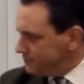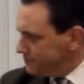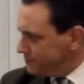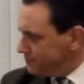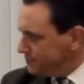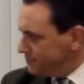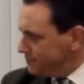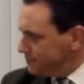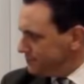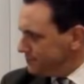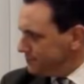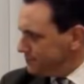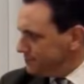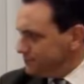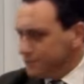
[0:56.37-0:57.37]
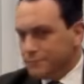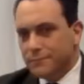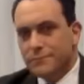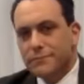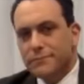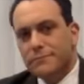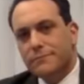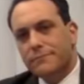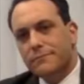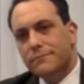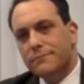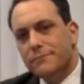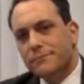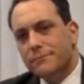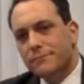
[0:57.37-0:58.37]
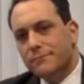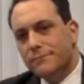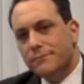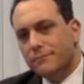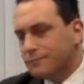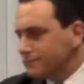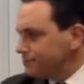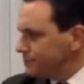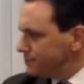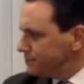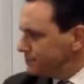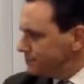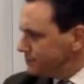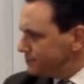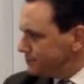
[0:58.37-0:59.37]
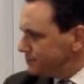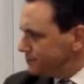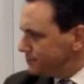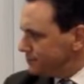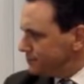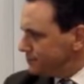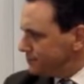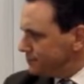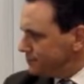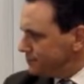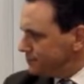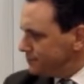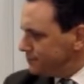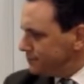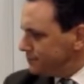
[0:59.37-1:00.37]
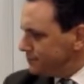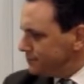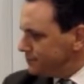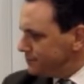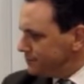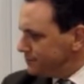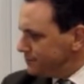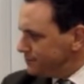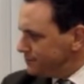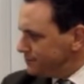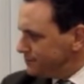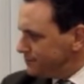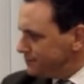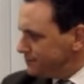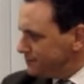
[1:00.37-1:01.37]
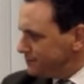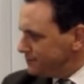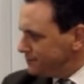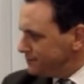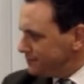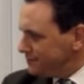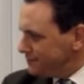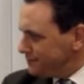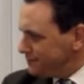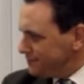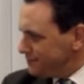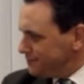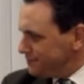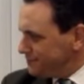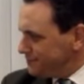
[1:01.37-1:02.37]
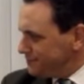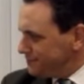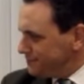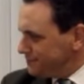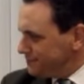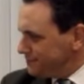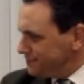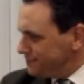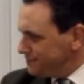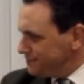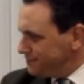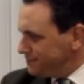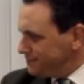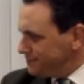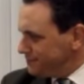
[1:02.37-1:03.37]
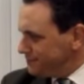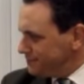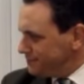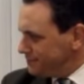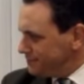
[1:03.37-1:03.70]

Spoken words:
The person shown says nothing.